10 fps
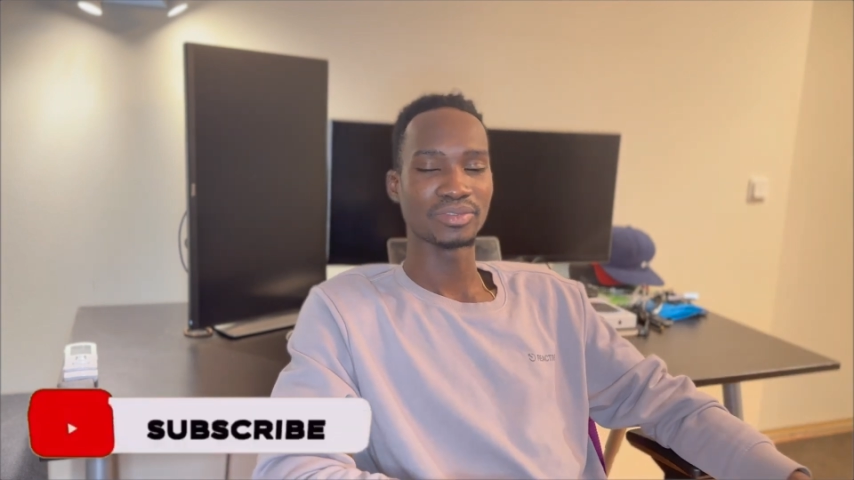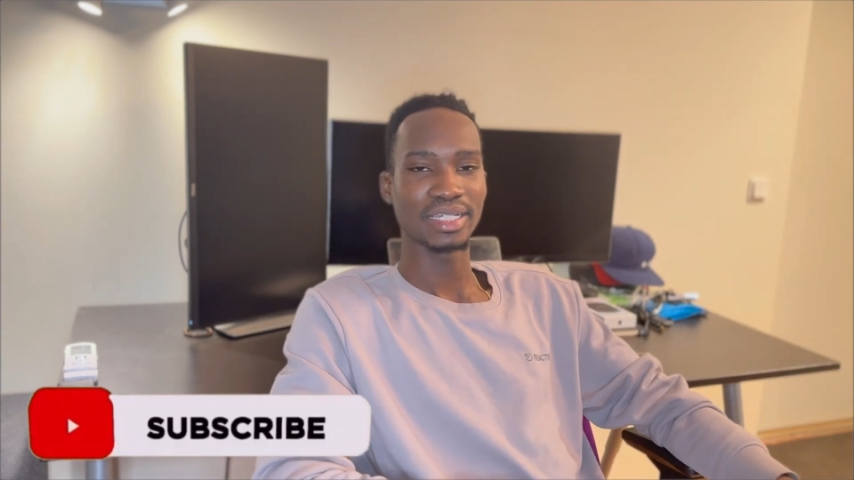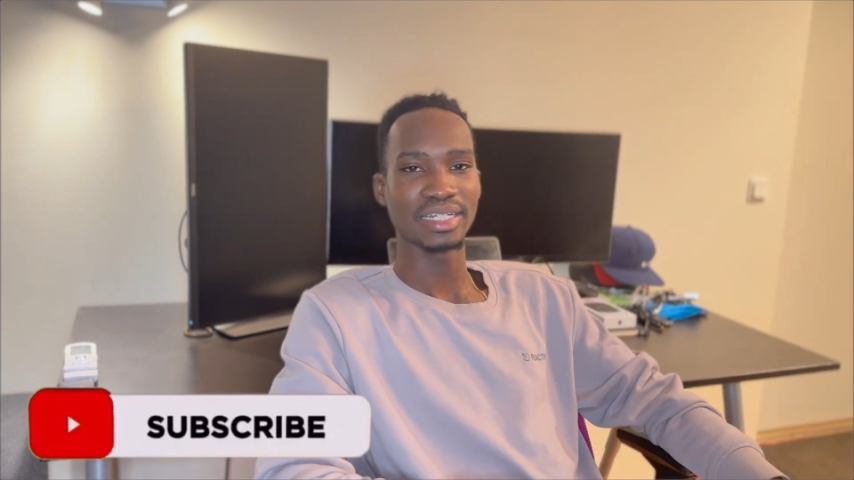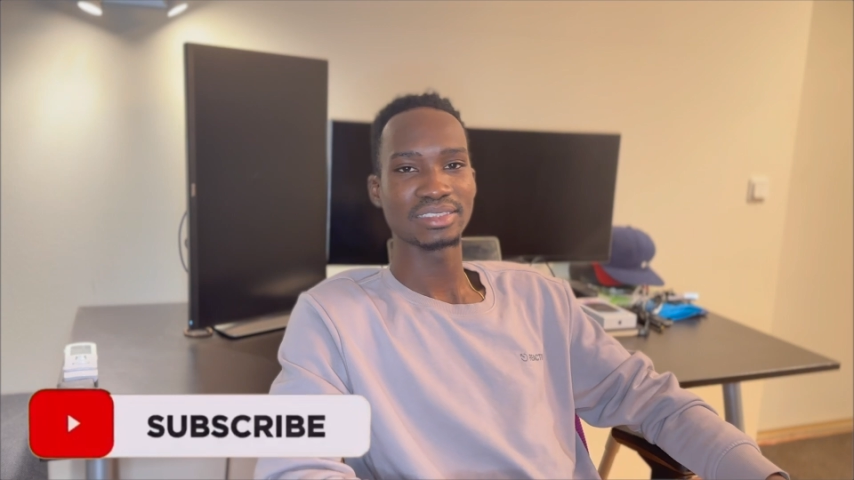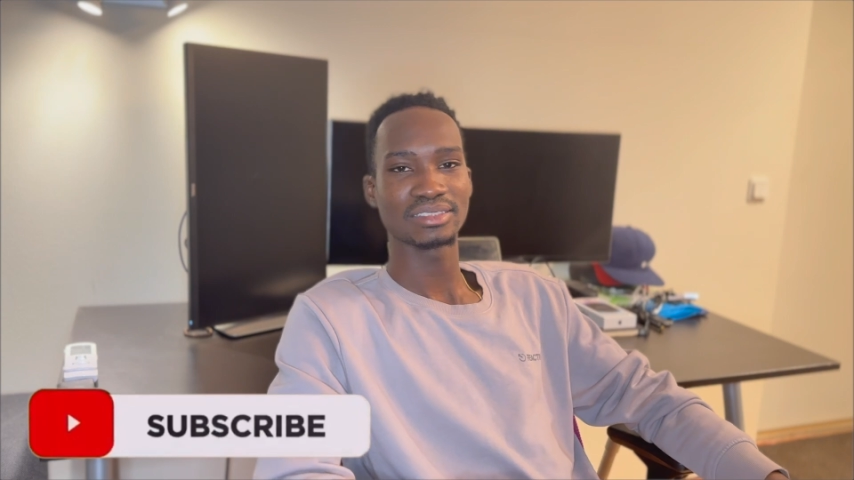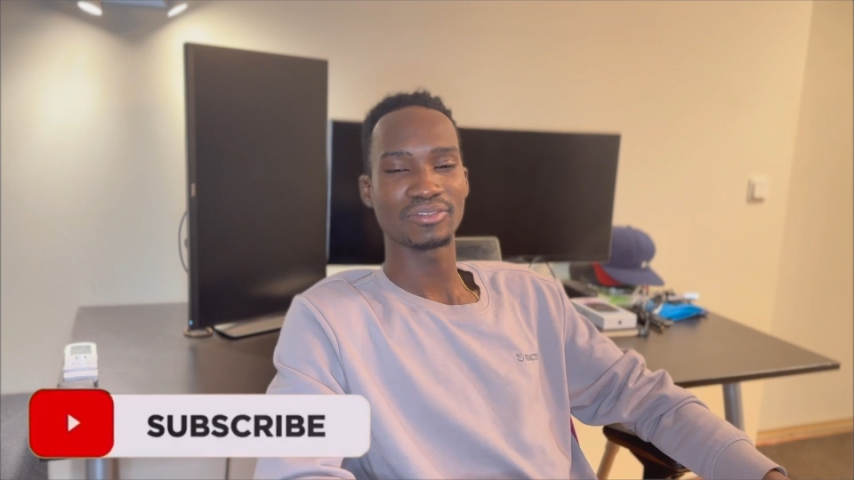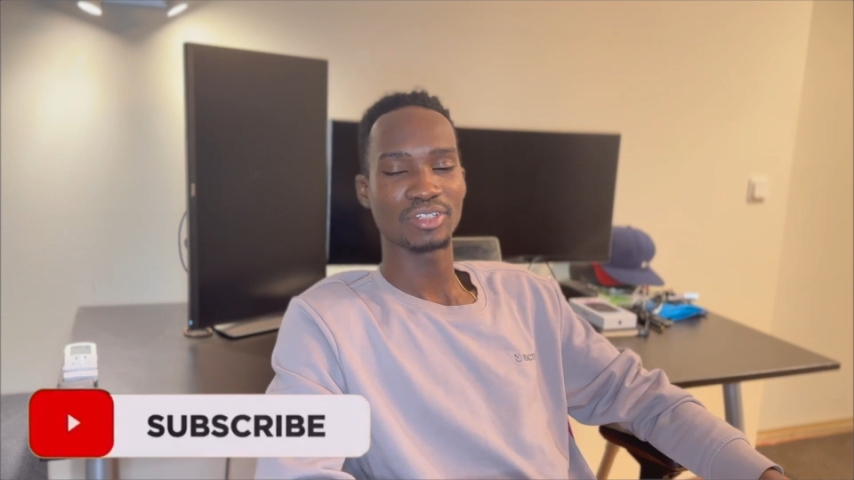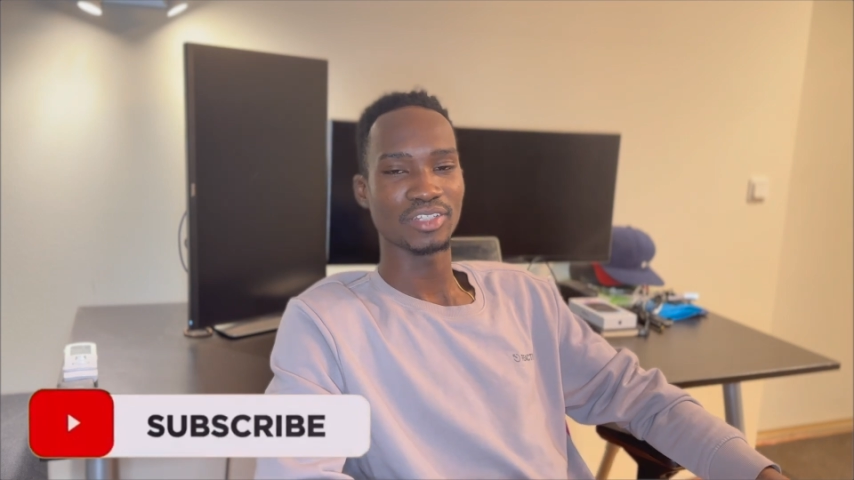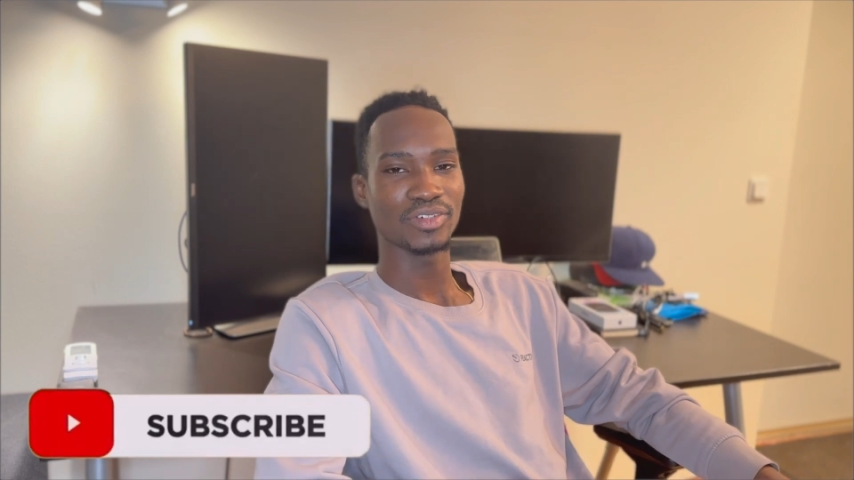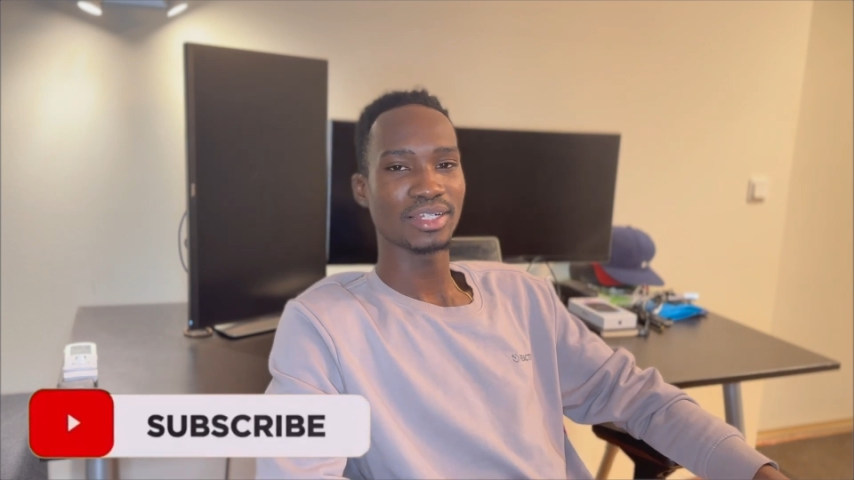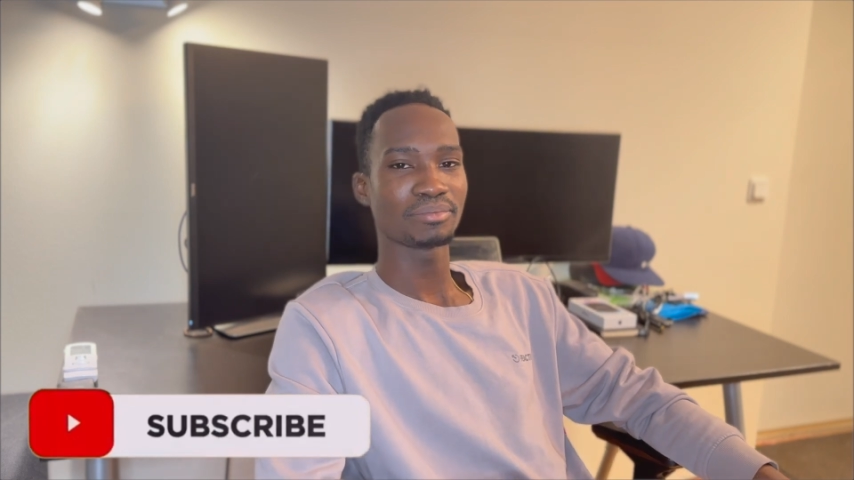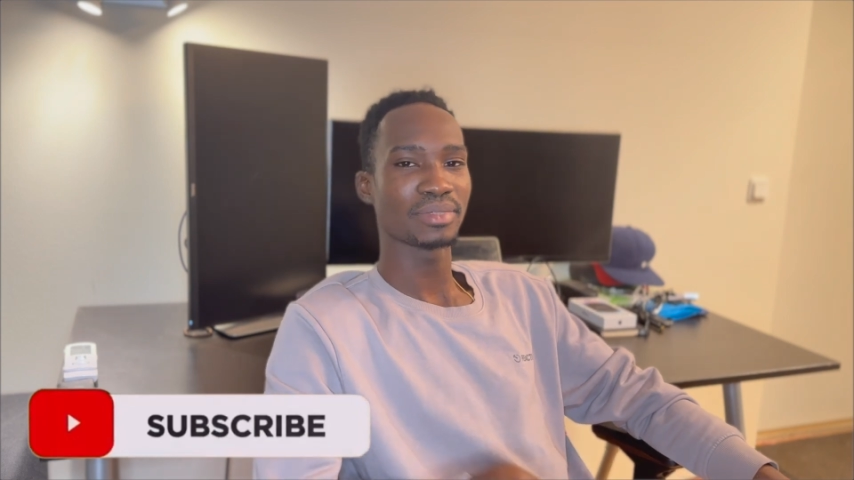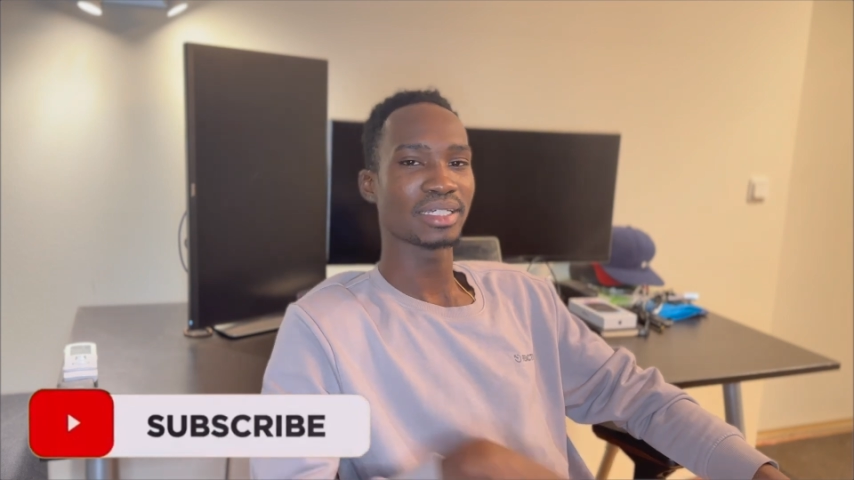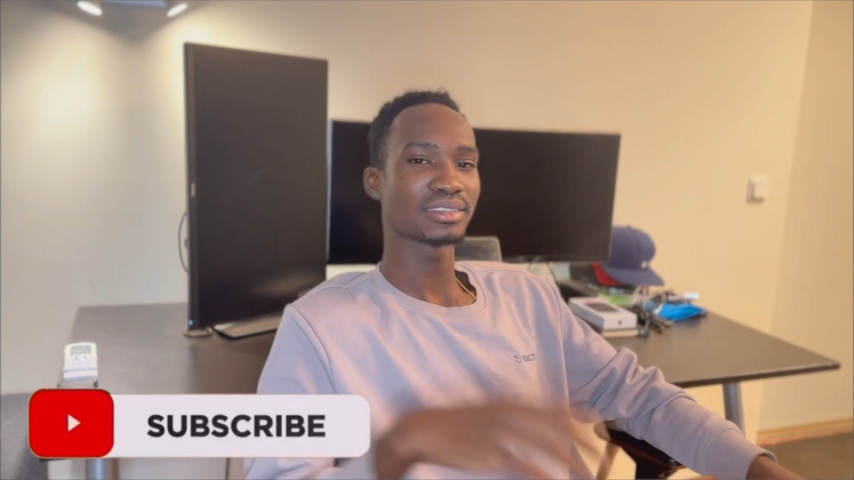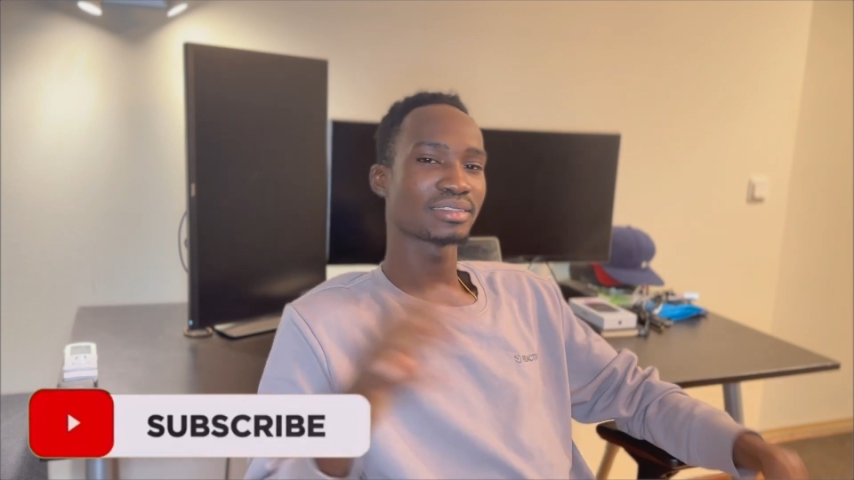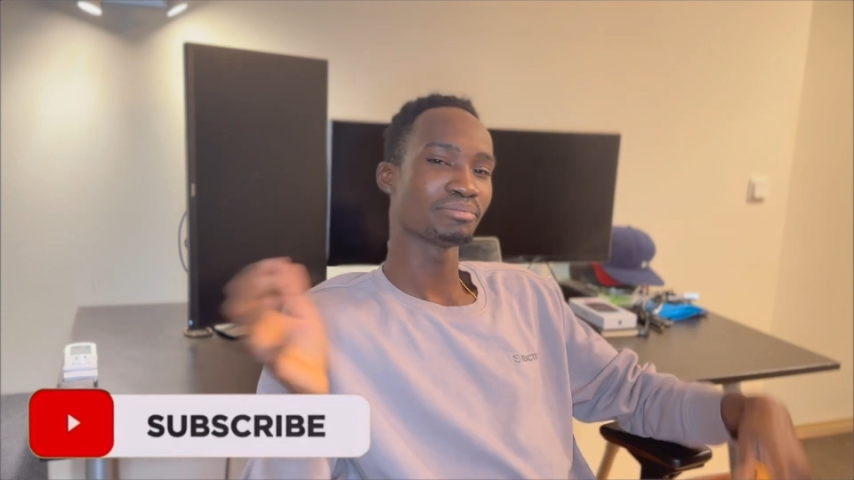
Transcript: regarding software development,